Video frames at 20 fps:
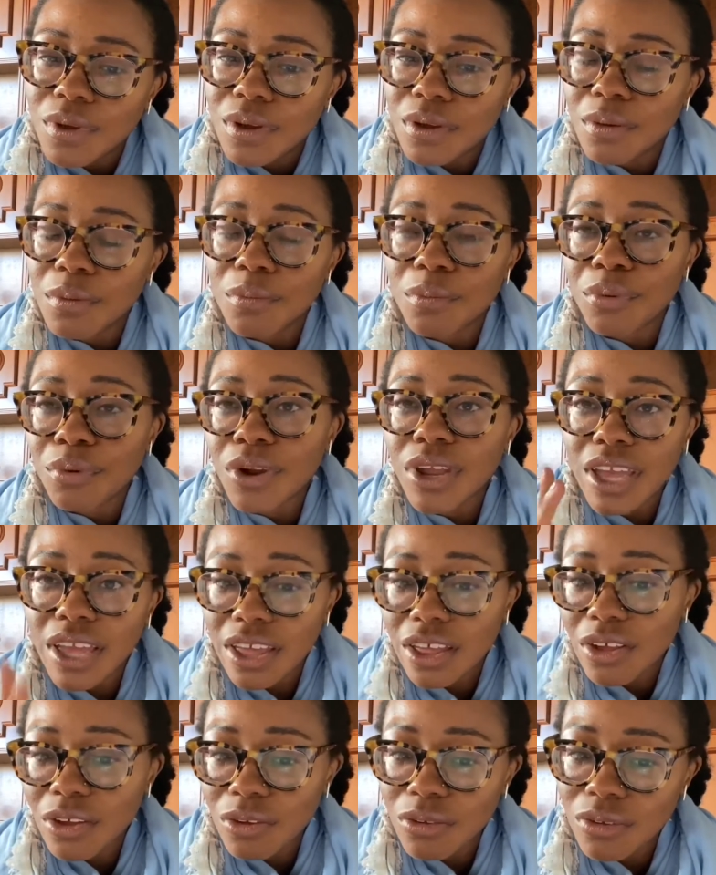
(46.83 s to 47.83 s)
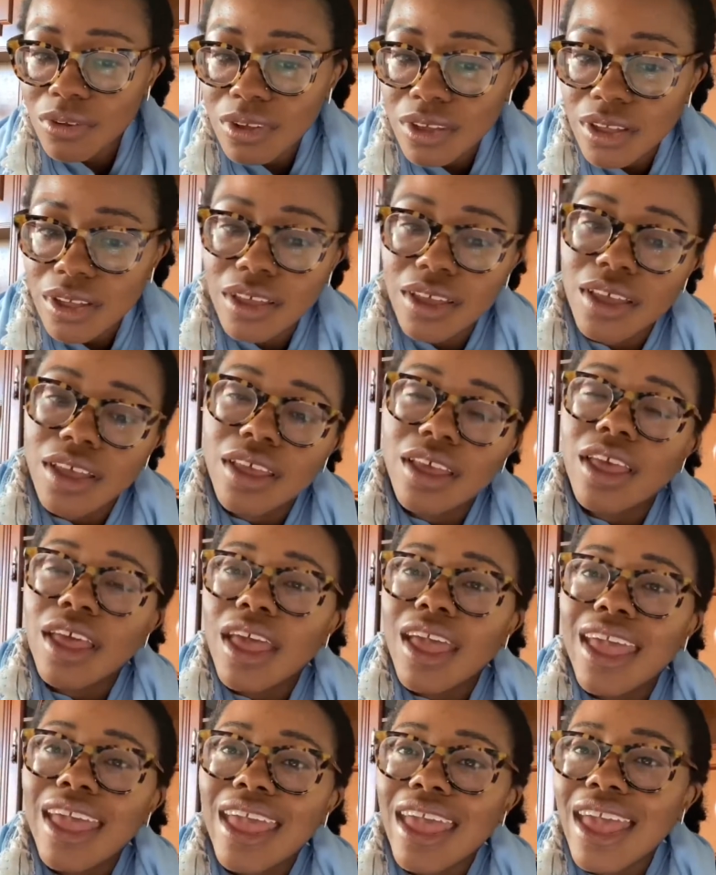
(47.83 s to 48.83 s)
Bree Hill.
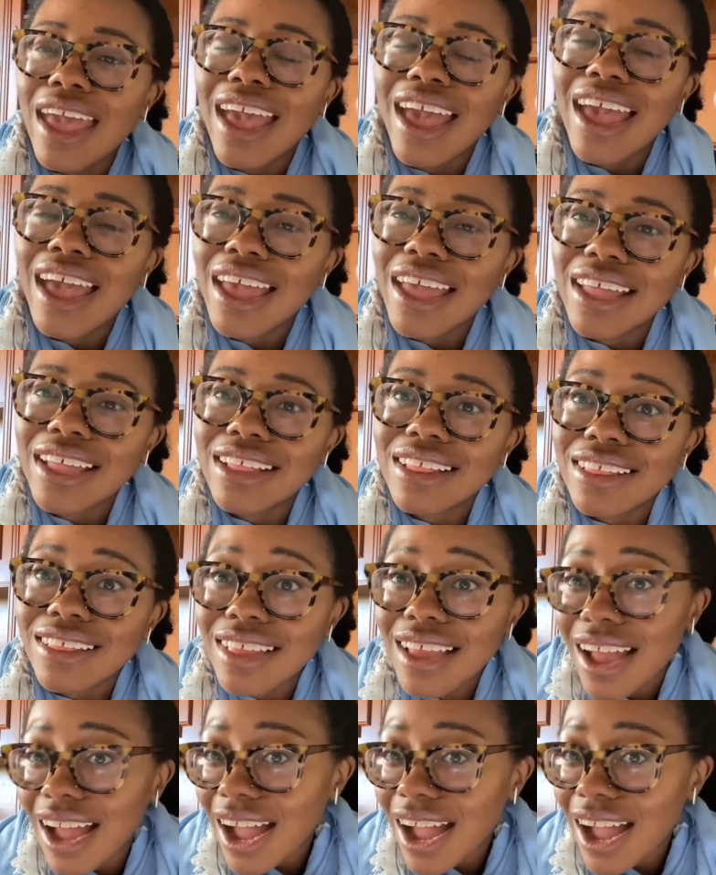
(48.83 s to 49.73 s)
And